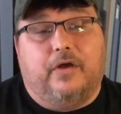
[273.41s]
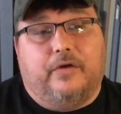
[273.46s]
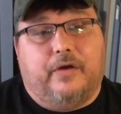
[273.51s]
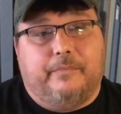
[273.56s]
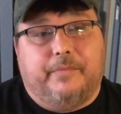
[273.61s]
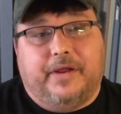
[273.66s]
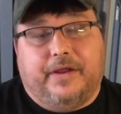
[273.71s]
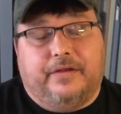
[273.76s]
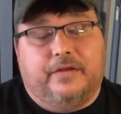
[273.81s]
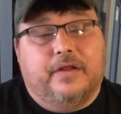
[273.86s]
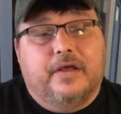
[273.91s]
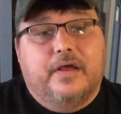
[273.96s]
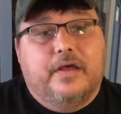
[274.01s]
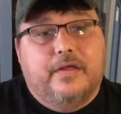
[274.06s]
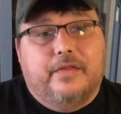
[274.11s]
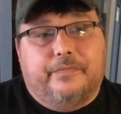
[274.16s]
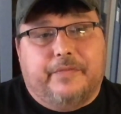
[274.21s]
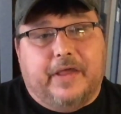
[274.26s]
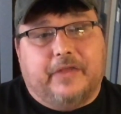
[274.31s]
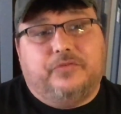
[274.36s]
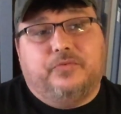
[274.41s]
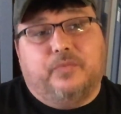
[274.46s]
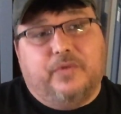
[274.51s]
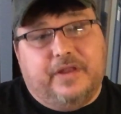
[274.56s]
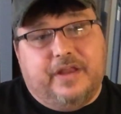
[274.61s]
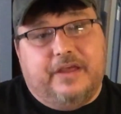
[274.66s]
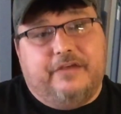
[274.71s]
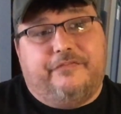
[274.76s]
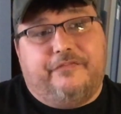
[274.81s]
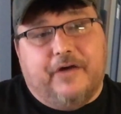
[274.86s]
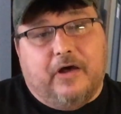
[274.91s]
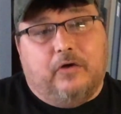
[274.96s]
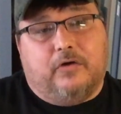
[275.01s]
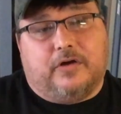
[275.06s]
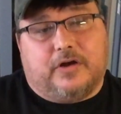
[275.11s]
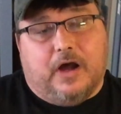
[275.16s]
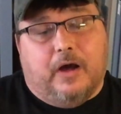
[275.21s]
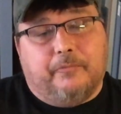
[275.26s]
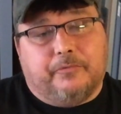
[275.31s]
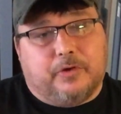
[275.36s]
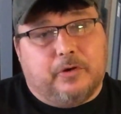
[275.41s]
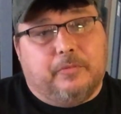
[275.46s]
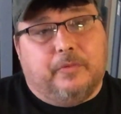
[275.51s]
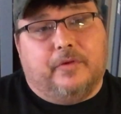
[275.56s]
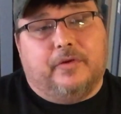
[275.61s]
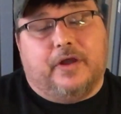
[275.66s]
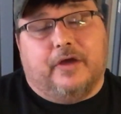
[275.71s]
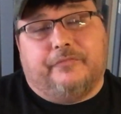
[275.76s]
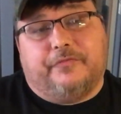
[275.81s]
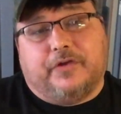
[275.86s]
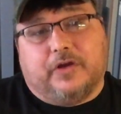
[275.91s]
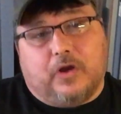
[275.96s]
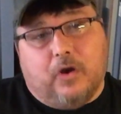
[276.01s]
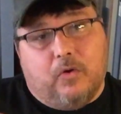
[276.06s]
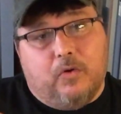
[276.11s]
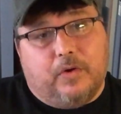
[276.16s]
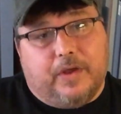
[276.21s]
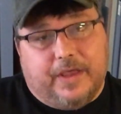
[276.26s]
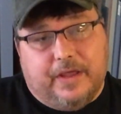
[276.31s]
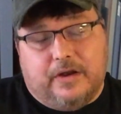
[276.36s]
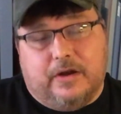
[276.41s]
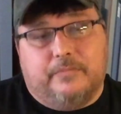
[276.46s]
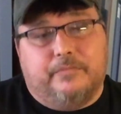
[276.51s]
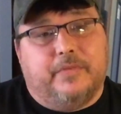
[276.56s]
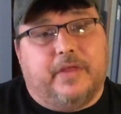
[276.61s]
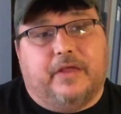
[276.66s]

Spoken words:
I mean, that's when they felt comfortable enough to go get them.